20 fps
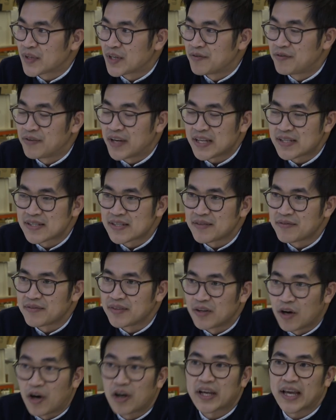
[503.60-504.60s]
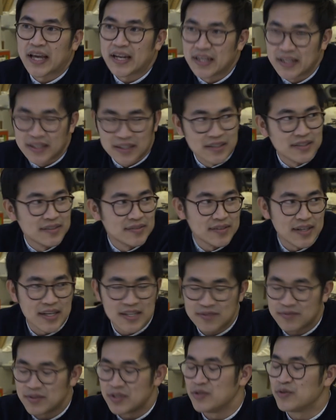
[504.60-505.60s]
flexible and organic,
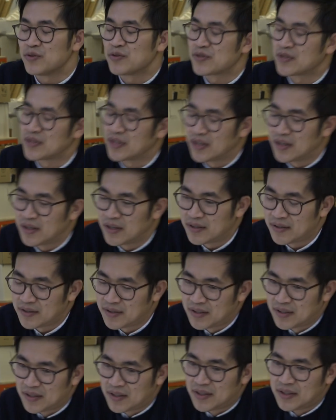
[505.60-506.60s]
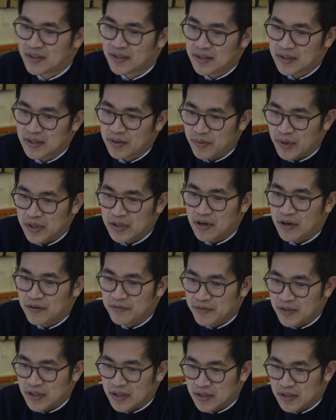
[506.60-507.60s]
as we use quite
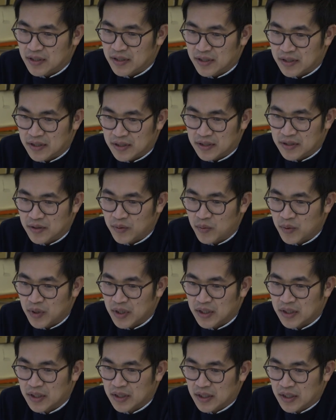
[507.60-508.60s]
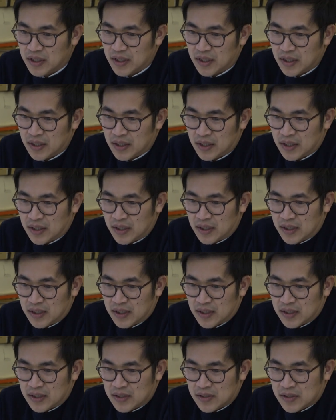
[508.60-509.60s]
often the word.
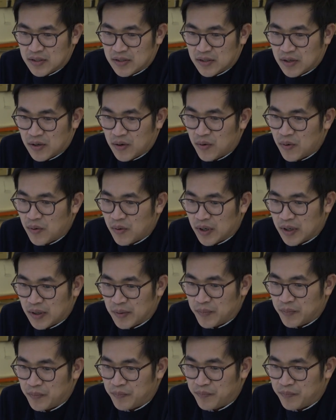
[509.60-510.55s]
So